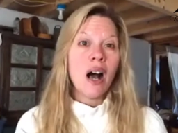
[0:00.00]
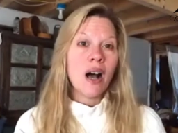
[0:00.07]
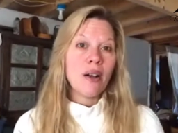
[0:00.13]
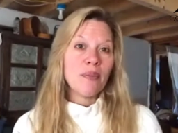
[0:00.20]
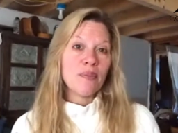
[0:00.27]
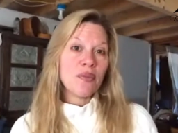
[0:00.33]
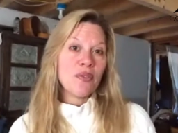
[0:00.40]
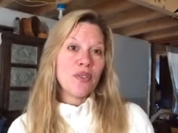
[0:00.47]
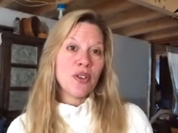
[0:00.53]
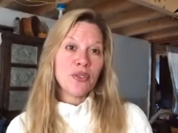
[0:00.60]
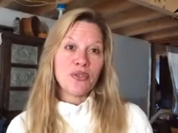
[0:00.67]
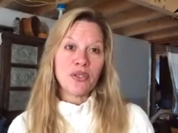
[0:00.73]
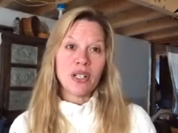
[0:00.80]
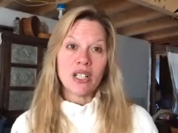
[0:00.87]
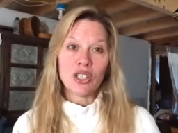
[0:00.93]
um,
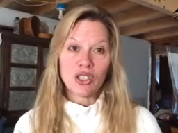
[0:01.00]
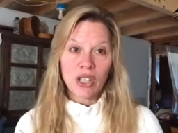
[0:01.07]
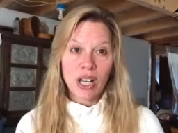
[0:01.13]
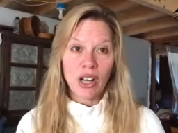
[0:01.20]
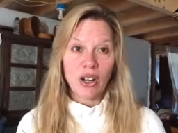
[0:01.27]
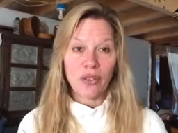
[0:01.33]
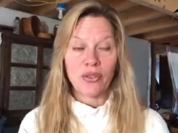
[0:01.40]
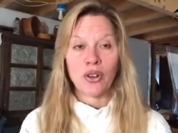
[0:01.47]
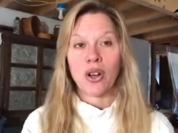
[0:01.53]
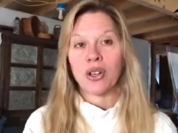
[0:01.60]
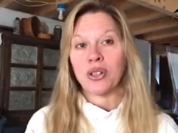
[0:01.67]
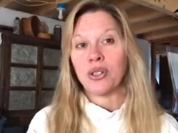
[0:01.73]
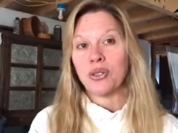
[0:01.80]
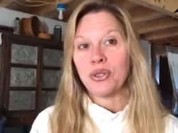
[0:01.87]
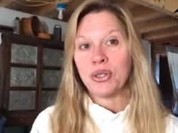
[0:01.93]
feel free to share if you're
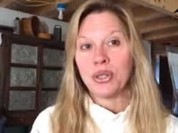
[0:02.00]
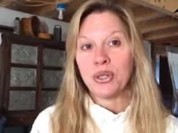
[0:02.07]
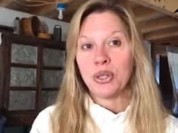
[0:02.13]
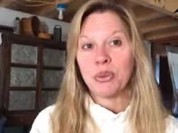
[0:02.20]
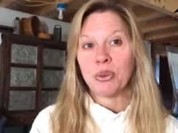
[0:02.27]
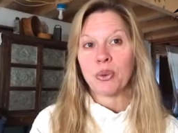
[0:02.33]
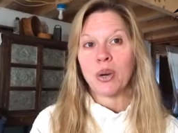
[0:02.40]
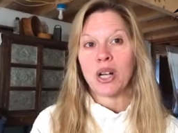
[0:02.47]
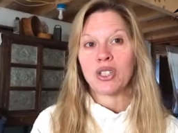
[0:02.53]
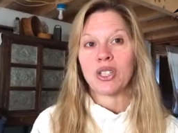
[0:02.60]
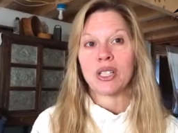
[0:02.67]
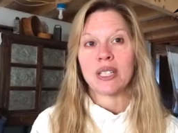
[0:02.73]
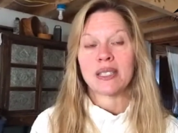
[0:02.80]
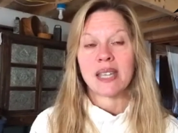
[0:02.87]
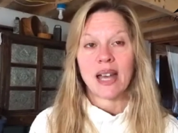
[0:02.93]
on YouTube or
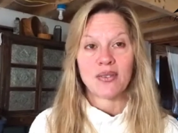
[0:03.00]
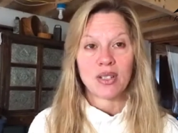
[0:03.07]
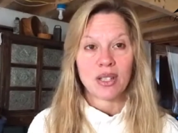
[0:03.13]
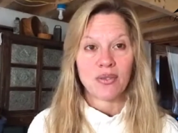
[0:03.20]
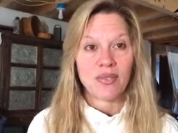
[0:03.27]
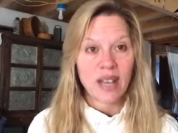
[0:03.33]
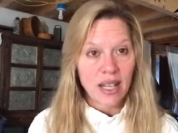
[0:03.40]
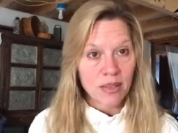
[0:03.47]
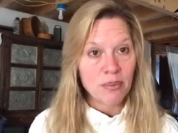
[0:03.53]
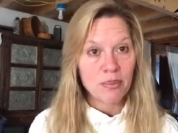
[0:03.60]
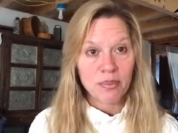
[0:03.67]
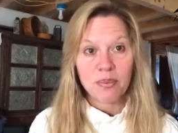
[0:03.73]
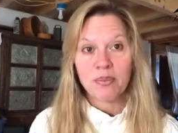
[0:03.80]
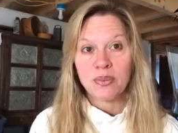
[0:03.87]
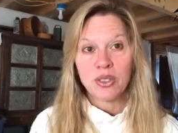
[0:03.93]
watching this after the fact.
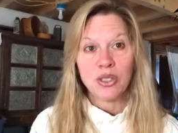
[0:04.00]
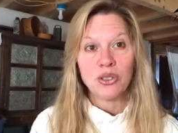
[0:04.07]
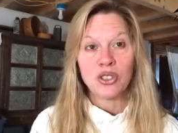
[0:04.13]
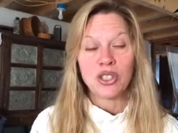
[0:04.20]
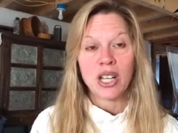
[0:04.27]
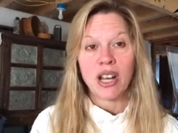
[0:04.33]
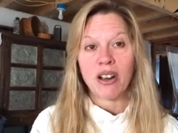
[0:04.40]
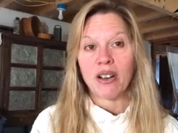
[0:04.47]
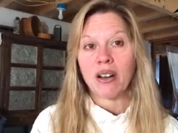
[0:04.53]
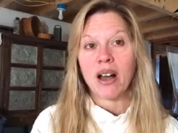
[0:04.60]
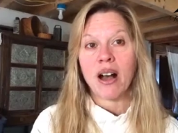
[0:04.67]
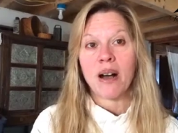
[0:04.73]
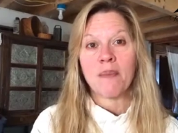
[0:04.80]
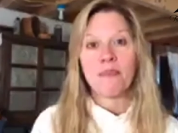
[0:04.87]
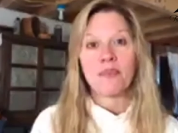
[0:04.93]
Do share.
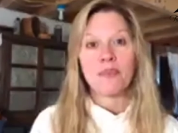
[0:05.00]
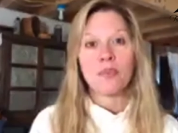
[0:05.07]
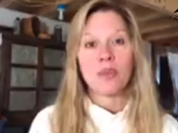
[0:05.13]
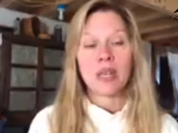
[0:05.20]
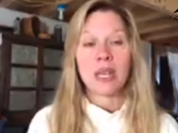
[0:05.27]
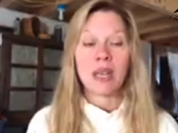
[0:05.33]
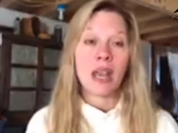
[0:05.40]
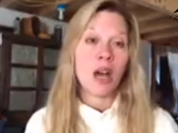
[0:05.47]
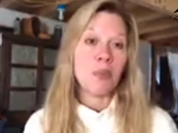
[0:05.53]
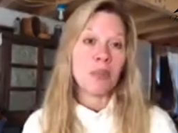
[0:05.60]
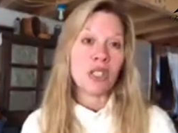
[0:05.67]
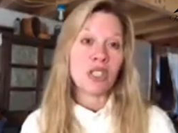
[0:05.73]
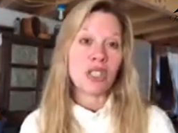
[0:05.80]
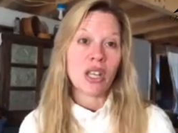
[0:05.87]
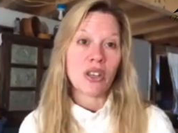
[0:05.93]
Um, we can
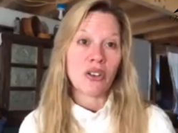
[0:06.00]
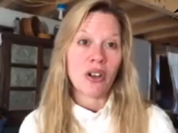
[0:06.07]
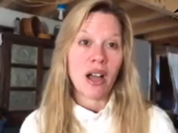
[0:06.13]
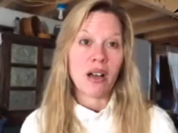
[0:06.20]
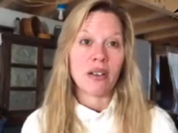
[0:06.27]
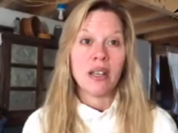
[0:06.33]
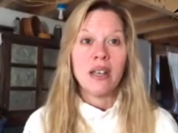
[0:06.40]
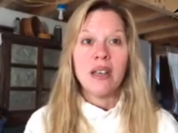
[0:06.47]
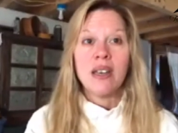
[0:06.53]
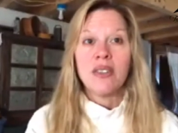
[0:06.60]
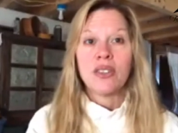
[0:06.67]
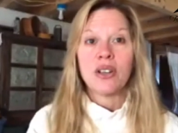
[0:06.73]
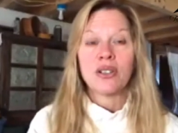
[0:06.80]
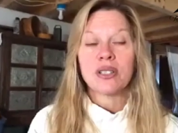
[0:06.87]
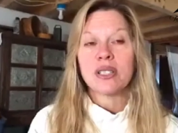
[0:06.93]
help each other out.
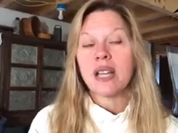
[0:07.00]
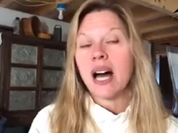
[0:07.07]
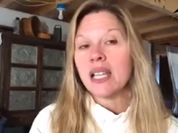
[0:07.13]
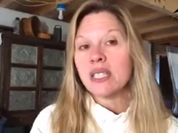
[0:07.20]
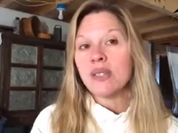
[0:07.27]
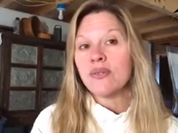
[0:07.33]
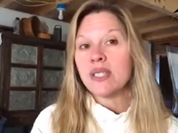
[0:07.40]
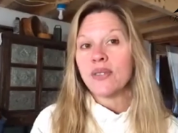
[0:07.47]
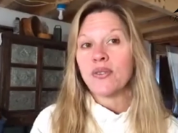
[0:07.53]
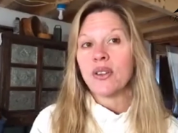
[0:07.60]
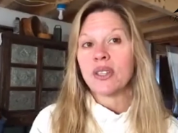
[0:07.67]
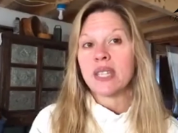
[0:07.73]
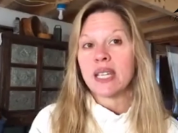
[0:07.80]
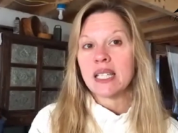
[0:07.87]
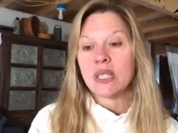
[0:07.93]
There's lots of
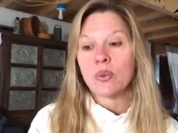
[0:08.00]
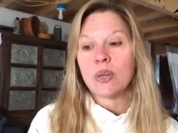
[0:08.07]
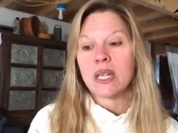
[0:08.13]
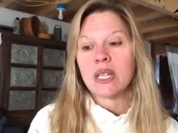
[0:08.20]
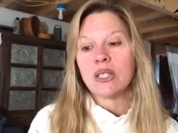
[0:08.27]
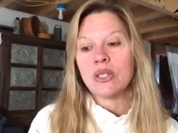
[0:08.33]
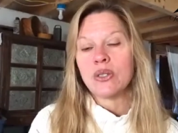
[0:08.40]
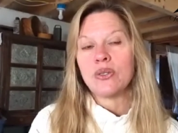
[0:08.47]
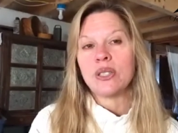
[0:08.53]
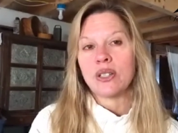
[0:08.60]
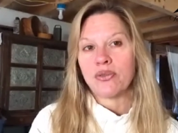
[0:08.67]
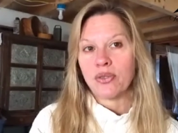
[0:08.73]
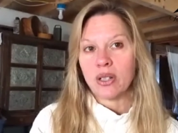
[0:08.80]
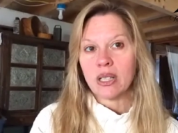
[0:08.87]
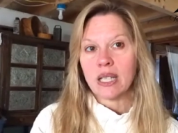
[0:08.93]
different things we can do
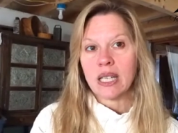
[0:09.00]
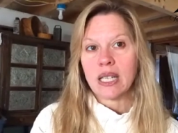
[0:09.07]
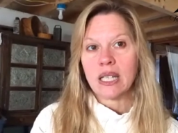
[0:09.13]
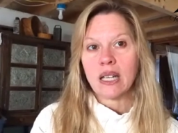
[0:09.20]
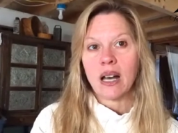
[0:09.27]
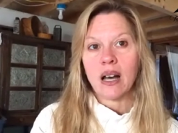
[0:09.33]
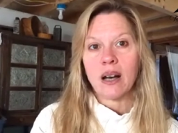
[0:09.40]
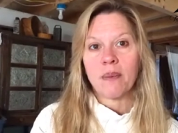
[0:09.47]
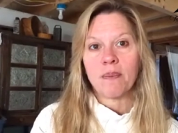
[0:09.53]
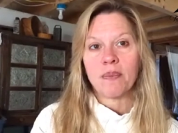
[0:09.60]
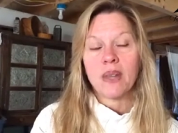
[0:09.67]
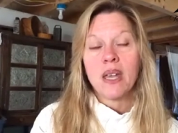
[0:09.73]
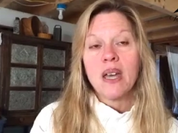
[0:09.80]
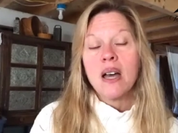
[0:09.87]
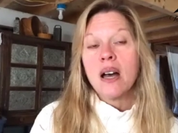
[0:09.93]
differently. Um,
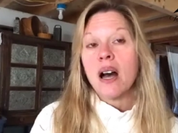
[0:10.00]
